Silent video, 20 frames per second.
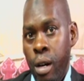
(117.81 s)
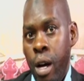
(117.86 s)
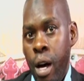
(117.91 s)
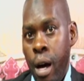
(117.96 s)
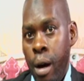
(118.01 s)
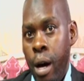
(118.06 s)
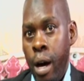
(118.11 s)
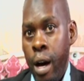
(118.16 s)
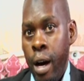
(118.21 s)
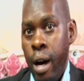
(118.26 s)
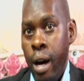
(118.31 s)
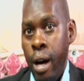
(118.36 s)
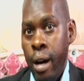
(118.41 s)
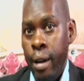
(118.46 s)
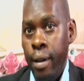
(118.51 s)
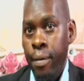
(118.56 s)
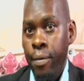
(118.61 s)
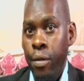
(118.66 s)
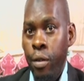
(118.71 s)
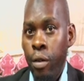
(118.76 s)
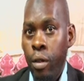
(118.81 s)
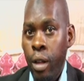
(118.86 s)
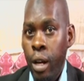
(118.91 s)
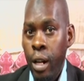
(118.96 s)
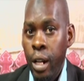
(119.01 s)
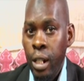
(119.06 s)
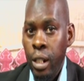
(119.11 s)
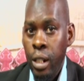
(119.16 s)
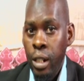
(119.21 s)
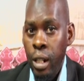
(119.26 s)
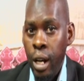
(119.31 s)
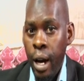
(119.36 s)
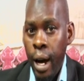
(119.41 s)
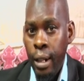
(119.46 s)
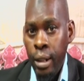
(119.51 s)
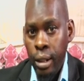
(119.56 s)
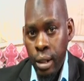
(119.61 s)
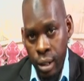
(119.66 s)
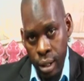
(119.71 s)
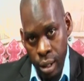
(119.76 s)
If you're the lady
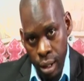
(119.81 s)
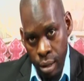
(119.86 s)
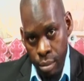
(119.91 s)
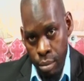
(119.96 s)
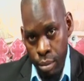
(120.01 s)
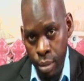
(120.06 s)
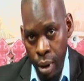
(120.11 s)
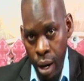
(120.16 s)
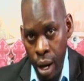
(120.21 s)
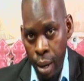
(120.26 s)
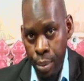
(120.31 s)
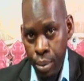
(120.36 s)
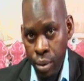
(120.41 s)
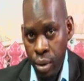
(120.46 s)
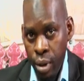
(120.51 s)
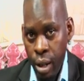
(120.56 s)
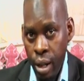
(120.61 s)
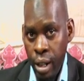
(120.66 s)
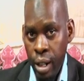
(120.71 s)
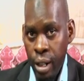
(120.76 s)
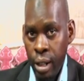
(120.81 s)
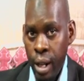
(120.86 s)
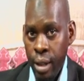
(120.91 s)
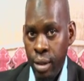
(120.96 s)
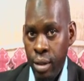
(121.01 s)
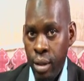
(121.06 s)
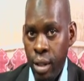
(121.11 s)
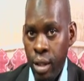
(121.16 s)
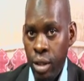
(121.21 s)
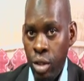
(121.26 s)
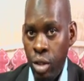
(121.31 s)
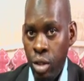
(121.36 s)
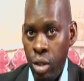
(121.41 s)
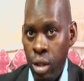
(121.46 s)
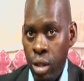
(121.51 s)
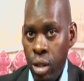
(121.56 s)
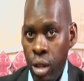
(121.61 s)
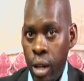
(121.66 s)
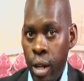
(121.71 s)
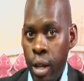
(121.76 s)
at perhaps the later
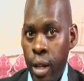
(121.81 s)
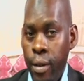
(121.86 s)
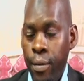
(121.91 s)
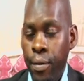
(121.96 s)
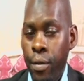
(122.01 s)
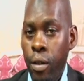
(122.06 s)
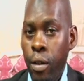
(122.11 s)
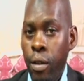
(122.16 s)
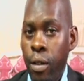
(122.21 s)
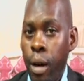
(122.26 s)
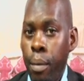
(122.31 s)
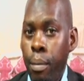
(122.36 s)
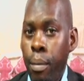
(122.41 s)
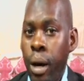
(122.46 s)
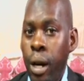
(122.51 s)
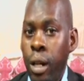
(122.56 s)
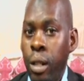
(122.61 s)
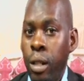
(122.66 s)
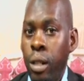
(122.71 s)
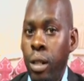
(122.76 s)
stage, if you're the man,